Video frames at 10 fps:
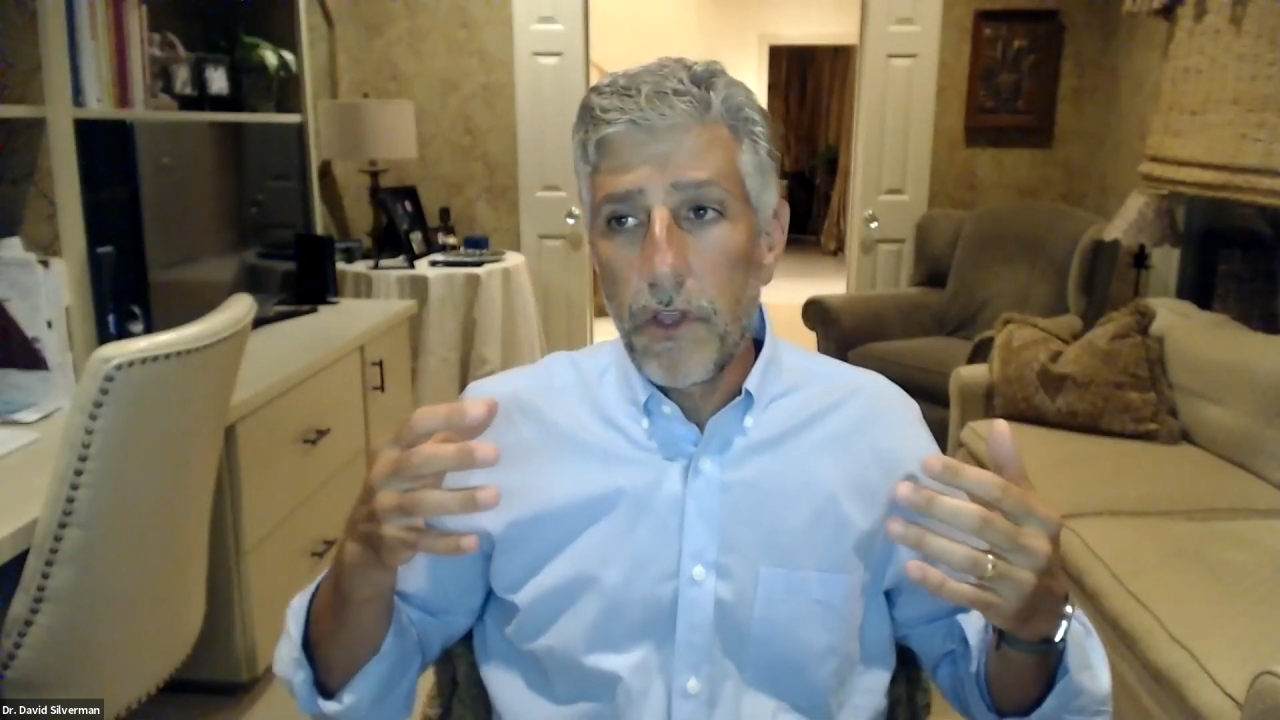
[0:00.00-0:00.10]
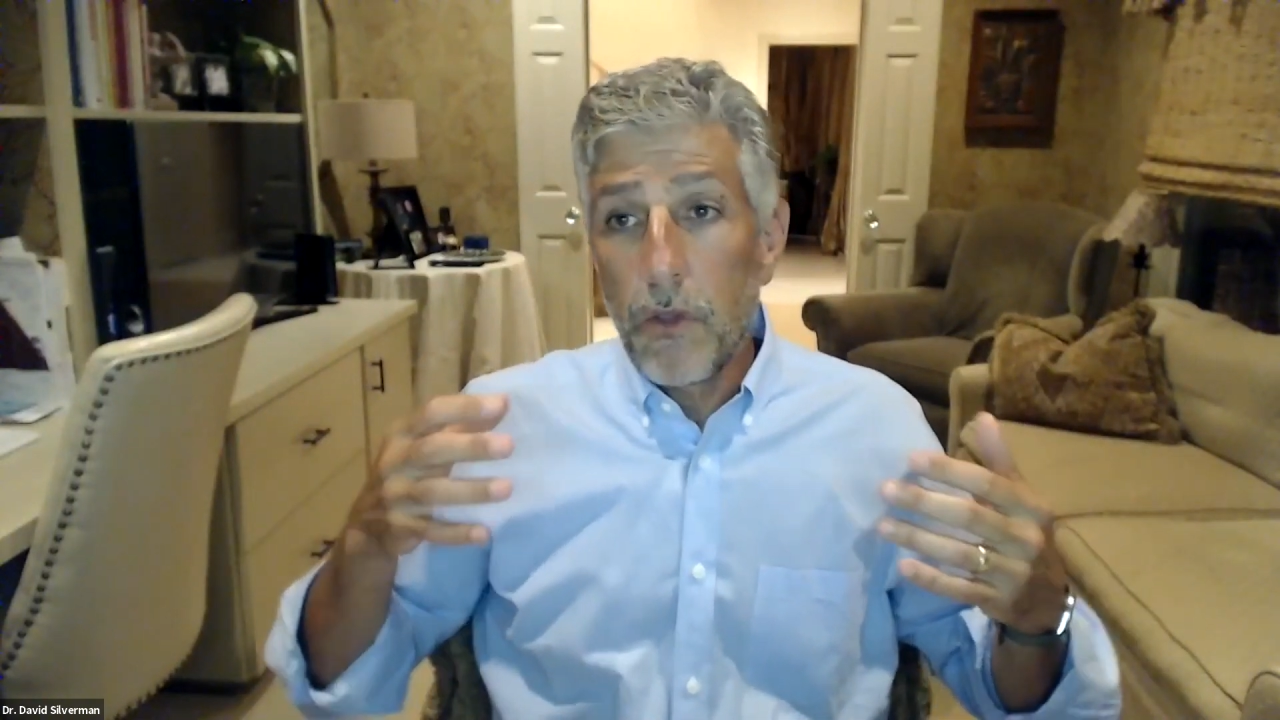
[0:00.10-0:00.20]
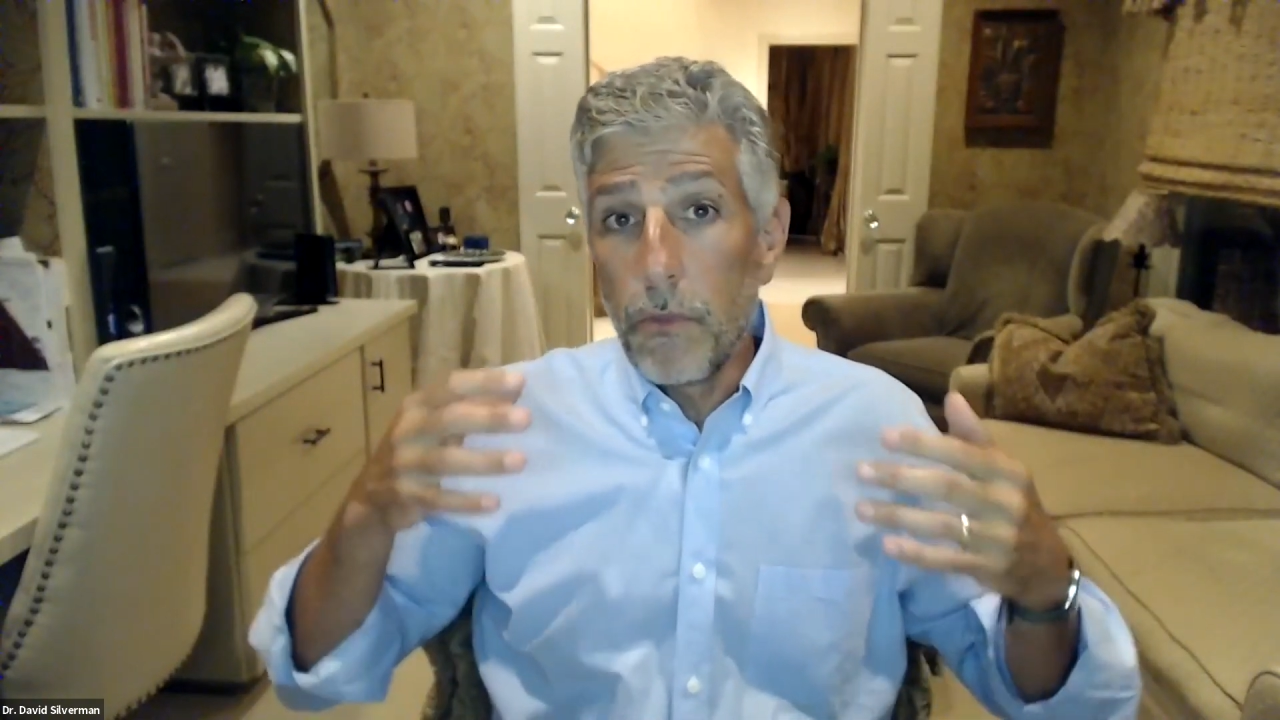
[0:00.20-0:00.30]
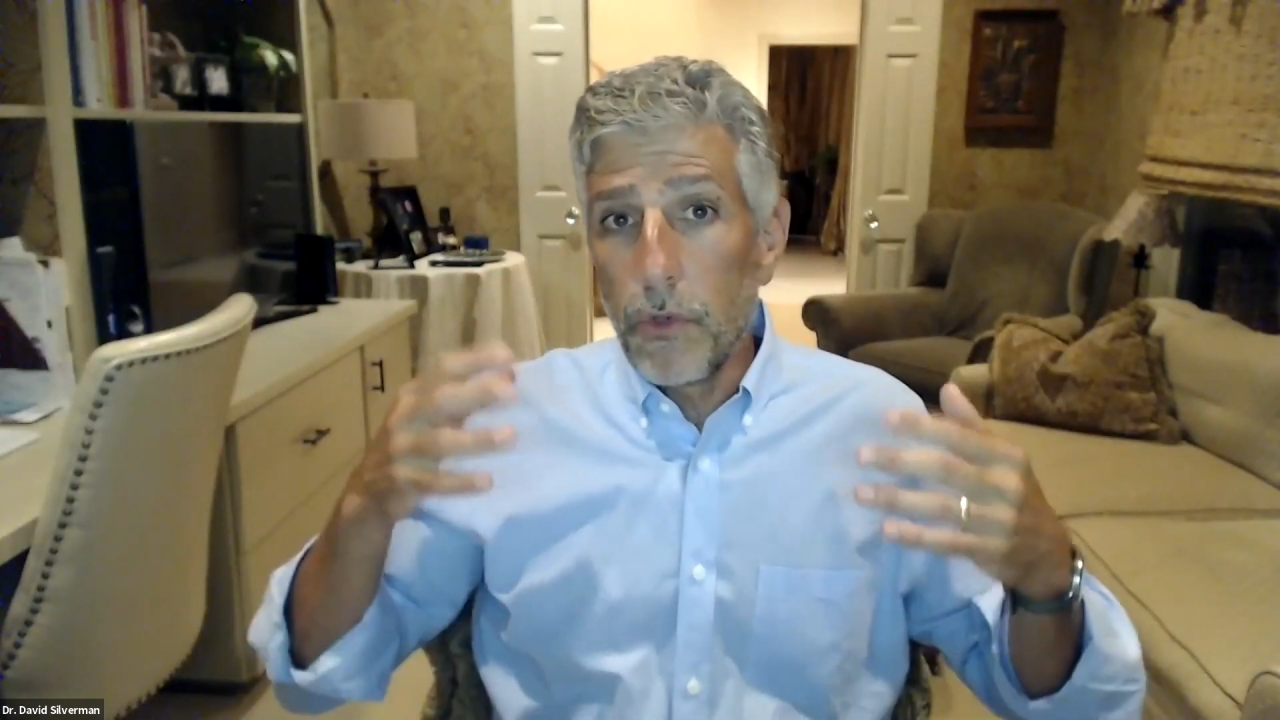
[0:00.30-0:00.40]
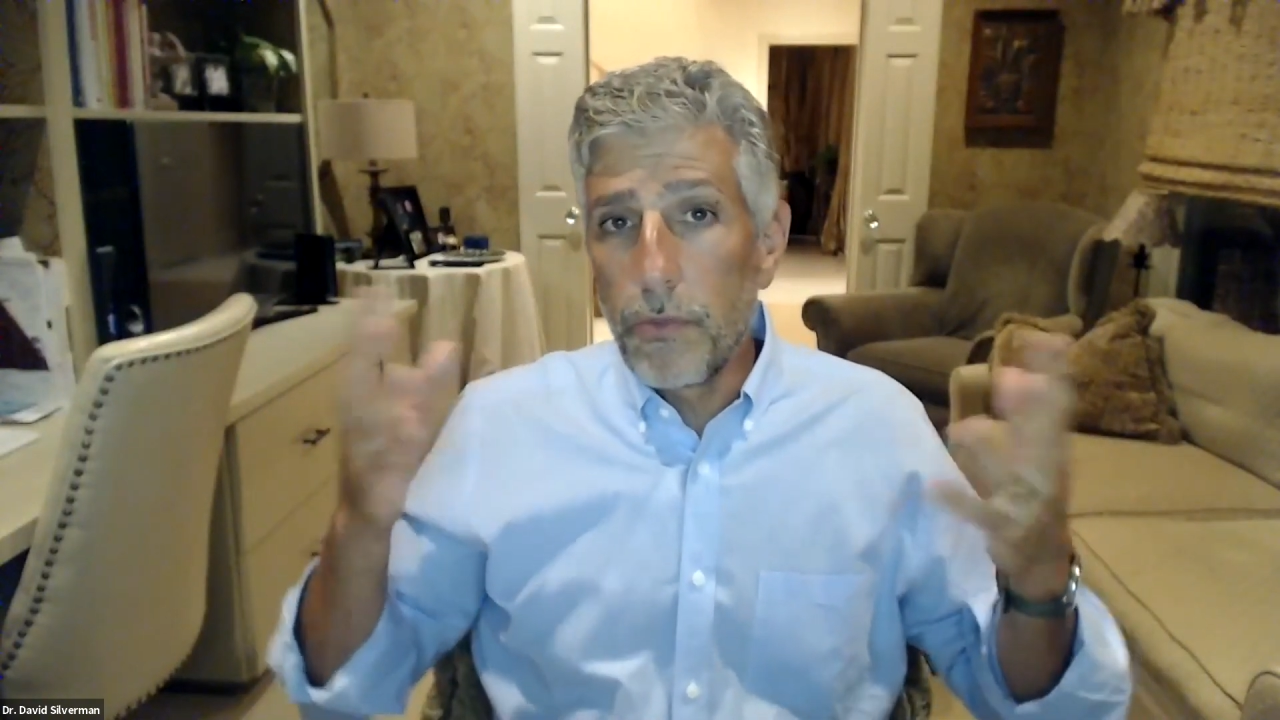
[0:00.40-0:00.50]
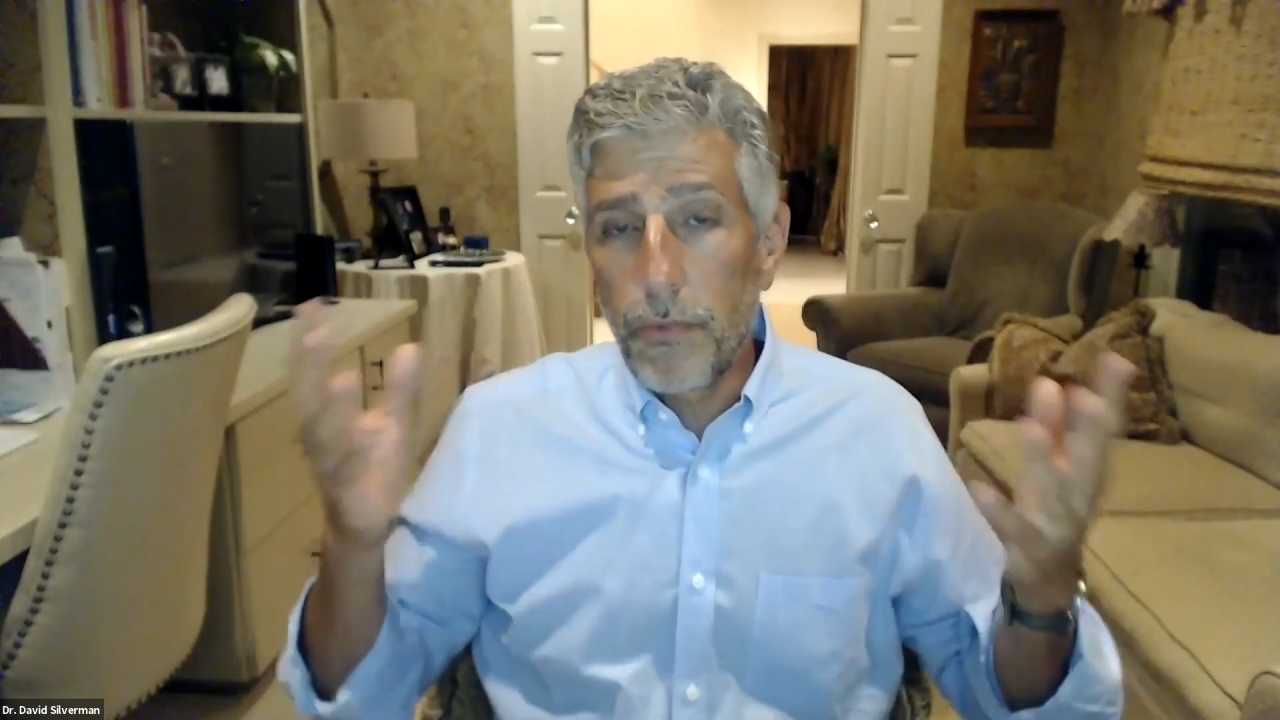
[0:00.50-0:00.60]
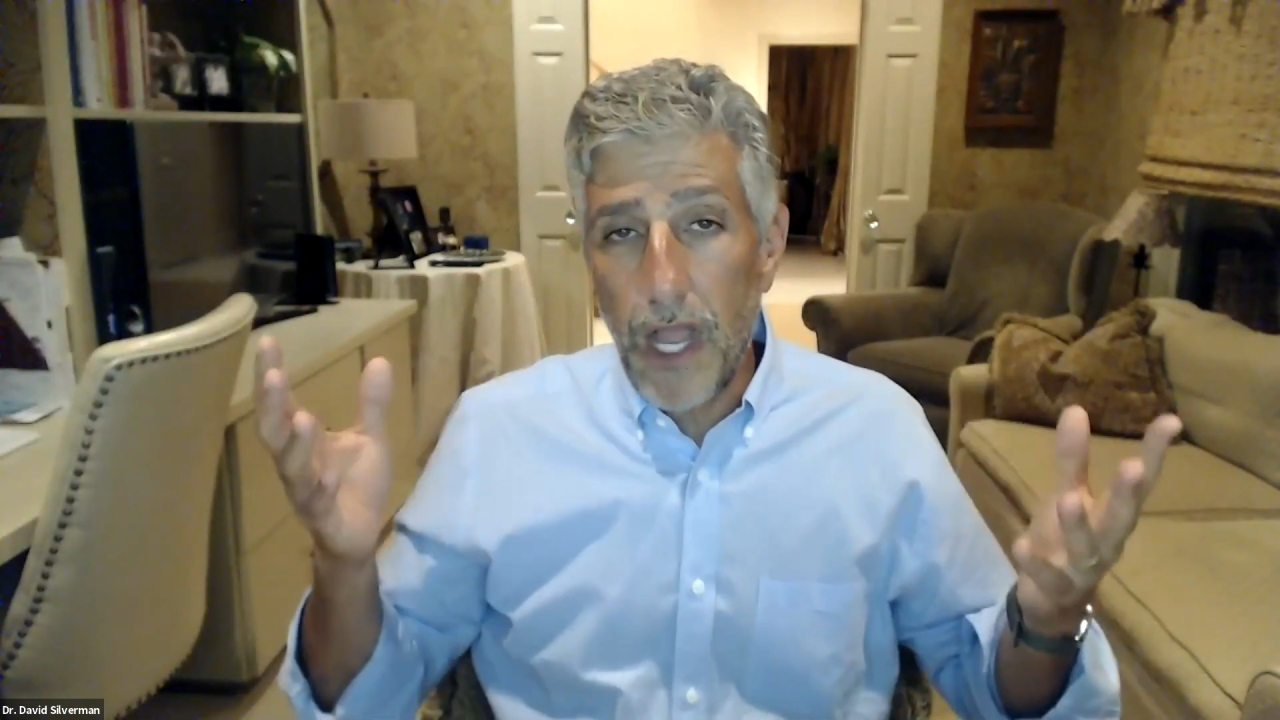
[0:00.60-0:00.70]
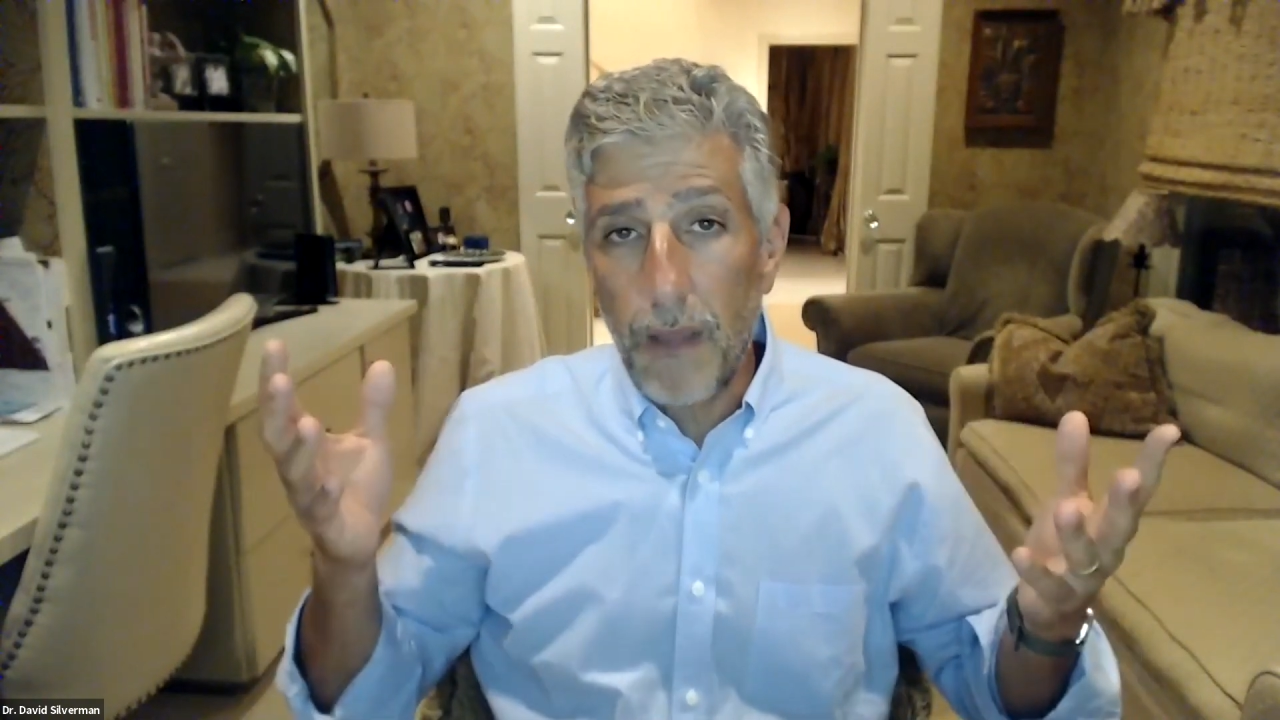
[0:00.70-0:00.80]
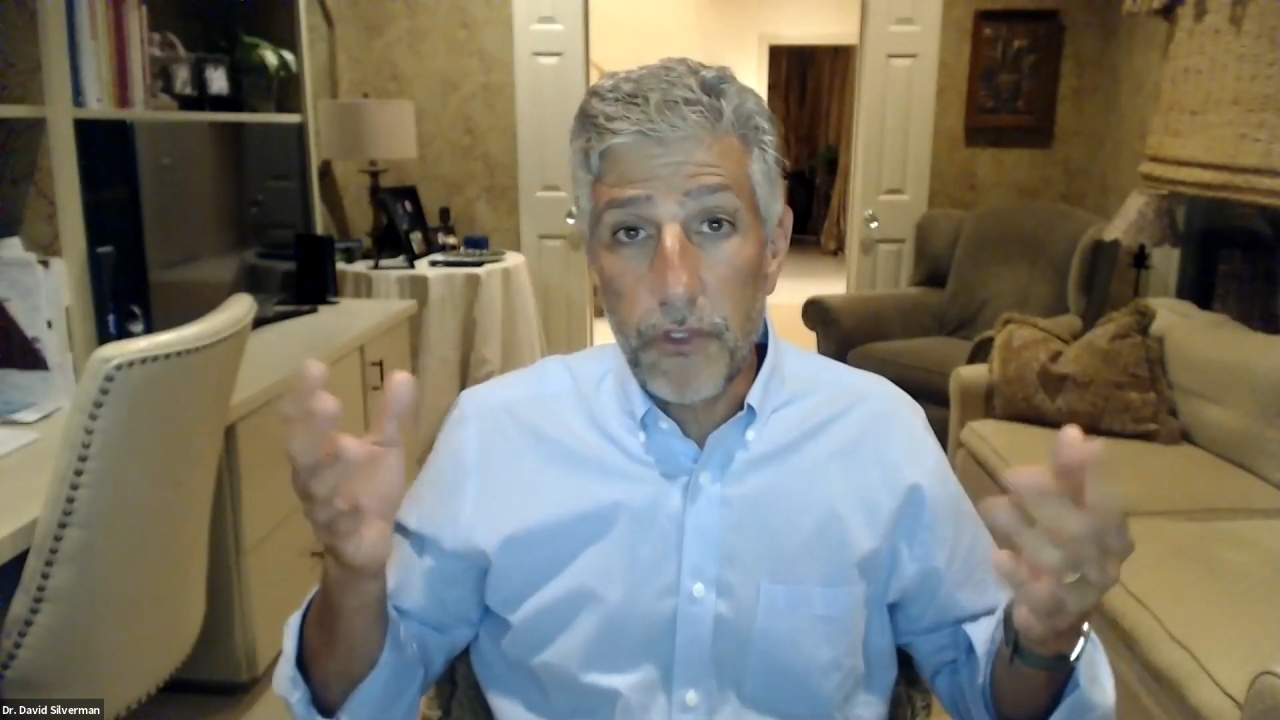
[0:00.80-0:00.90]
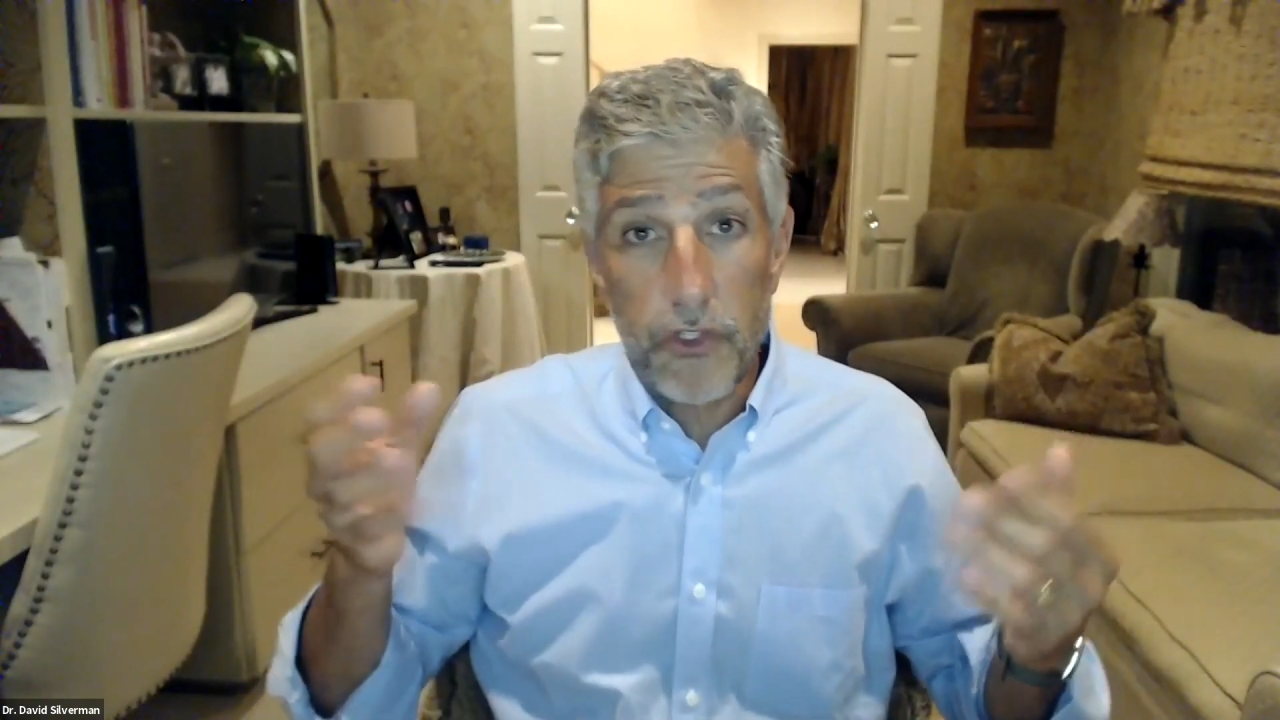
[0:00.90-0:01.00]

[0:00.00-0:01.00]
mood problems?